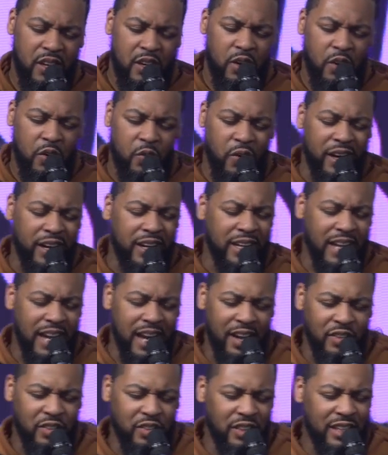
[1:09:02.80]

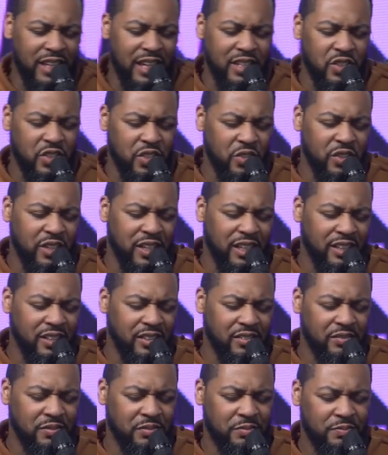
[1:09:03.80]
recognizing that you can
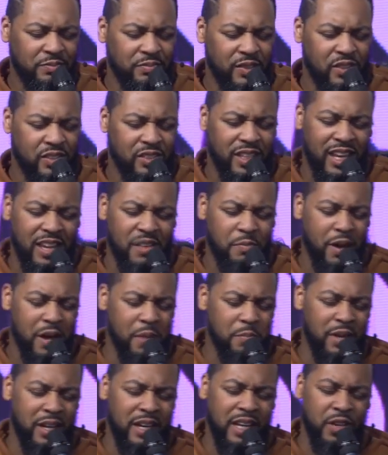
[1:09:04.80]
save by
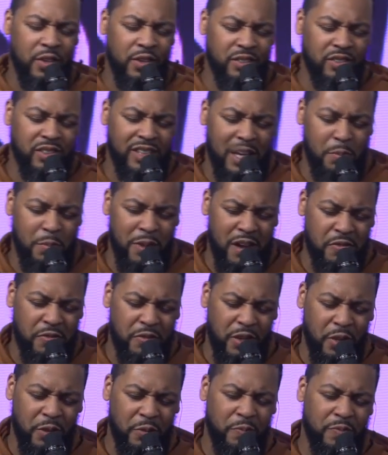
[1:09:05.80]
many, you can save by
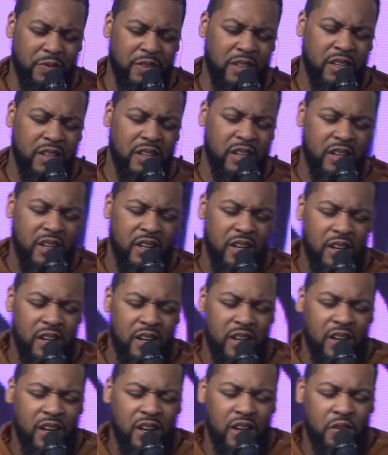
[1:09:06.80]
few,
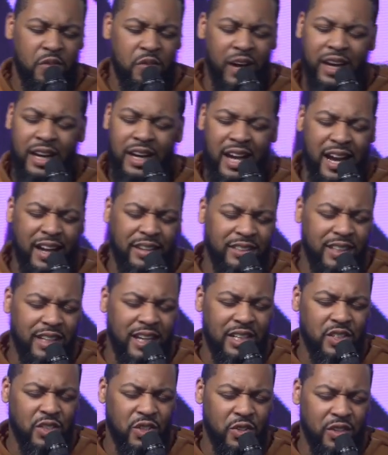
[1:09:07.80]
recognizing
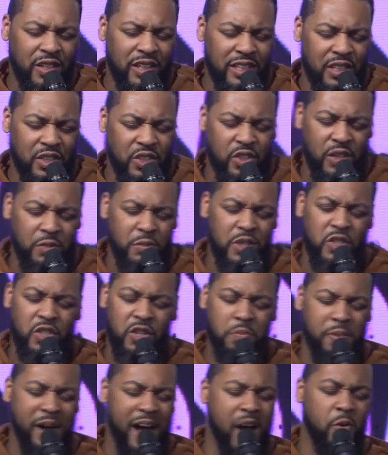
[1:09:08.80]
that you can distribute your
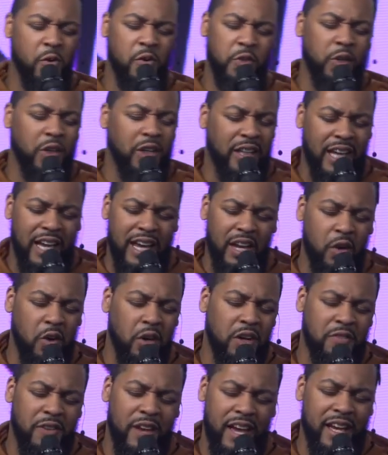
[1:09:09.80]
power through the laying on
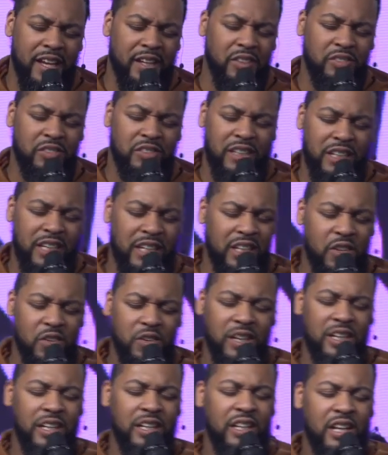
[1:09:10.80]
of hands, and then you
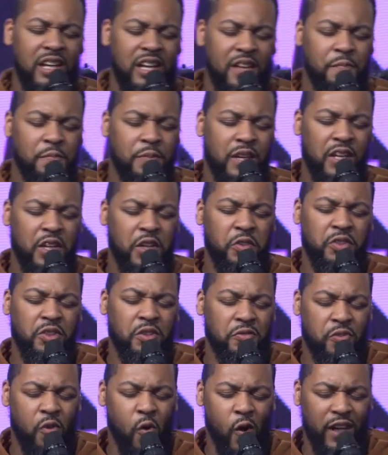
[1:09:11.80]
can use a
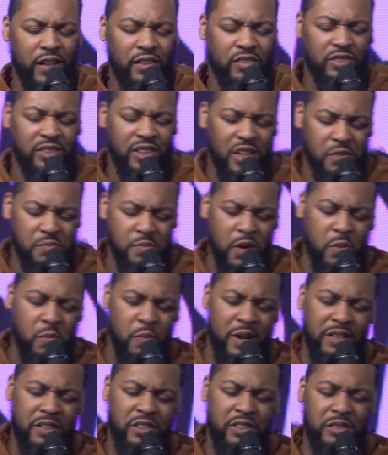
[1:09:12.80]
voice in a
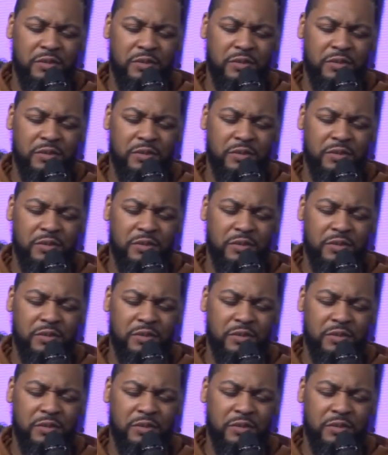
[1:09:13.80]
moment.